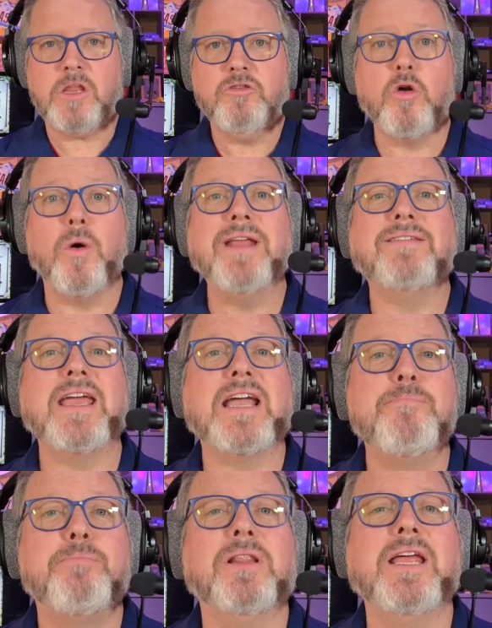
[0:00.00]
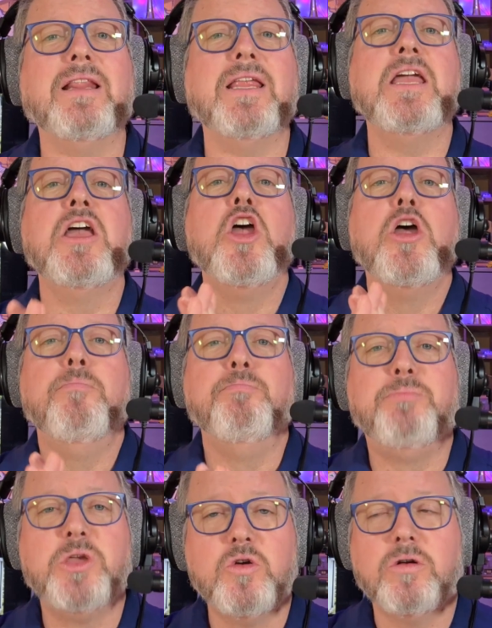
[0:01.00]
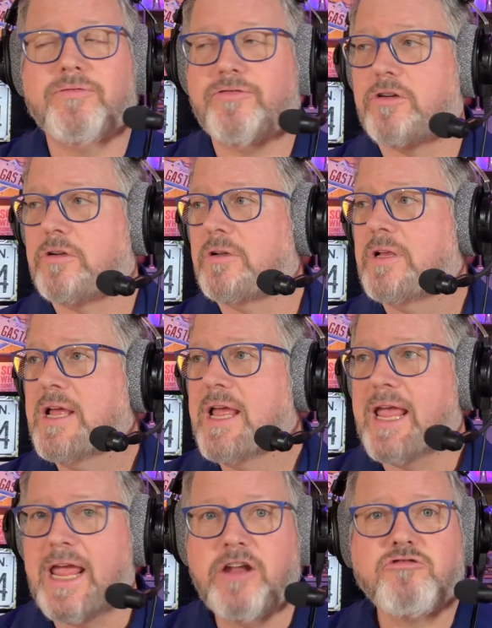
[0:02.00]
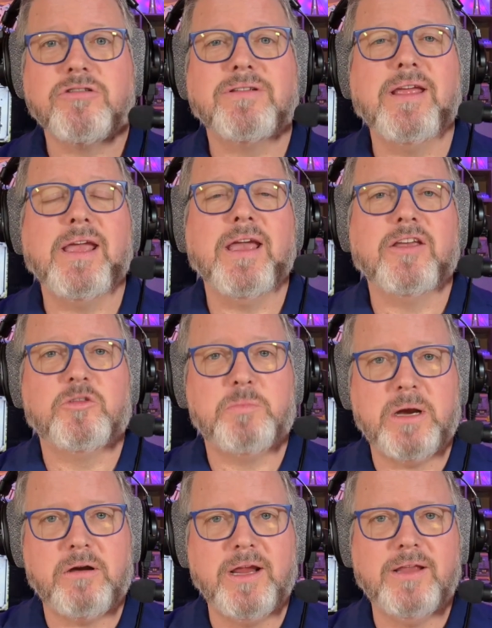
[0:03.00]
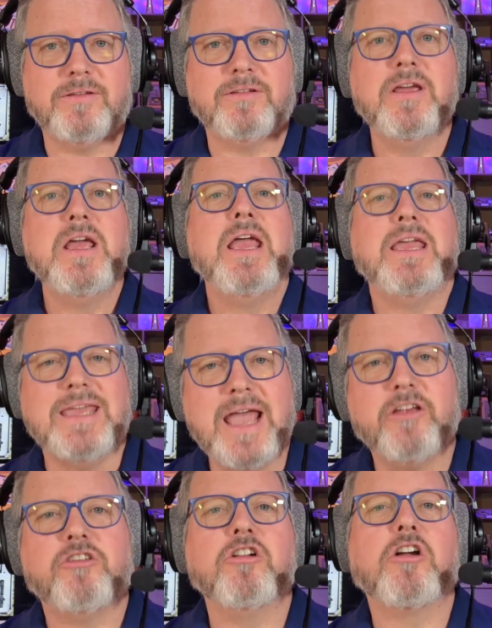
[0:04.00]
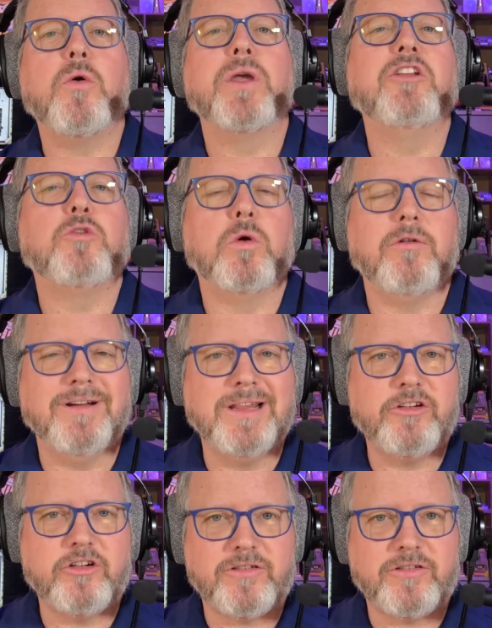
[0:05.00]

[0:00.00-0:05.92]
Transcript: So it's a completely beautiful, interesting experience. Yes, you're going into a religious